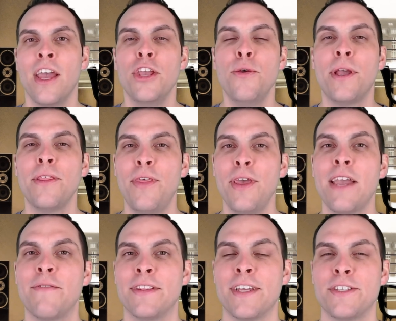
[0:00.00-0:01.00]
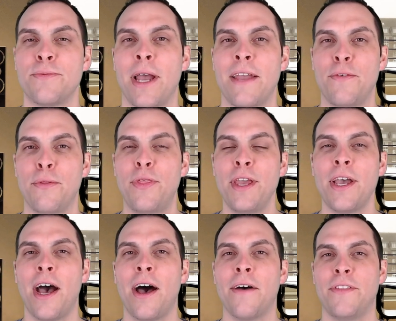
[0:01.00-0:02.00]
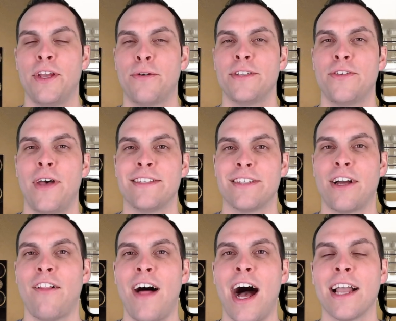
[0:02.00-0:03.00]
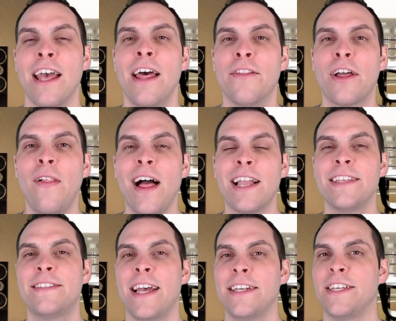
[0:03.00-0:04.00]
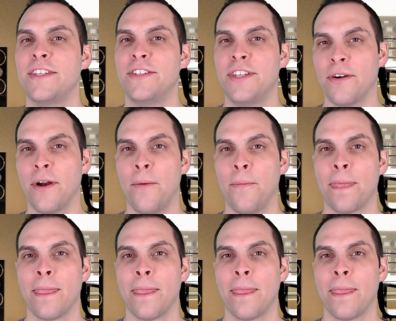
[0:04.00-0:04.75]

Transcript: You can think of it this way if you think of the crystal as a clock, the clock is set to zero.